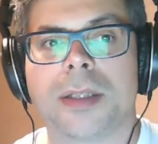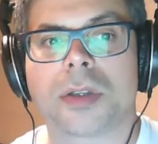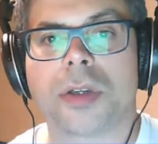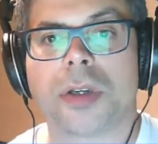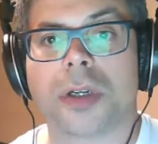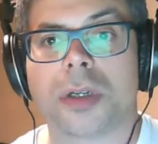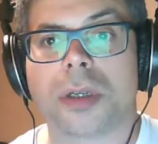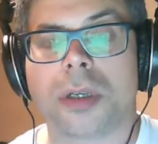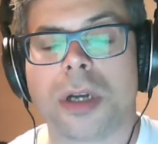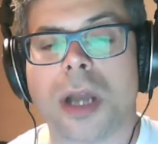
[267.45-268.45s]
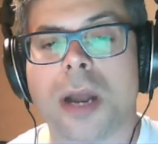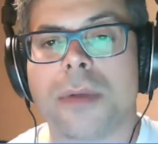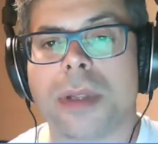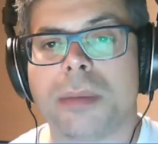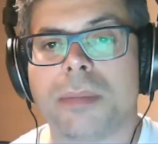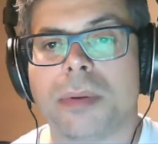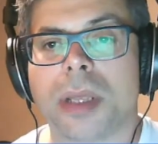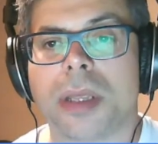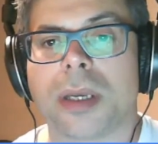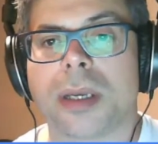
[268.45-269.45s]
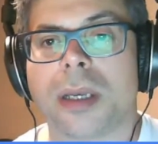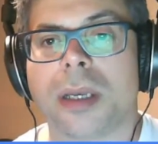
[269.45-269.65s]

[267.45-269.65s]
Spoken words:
So you're not really breathing.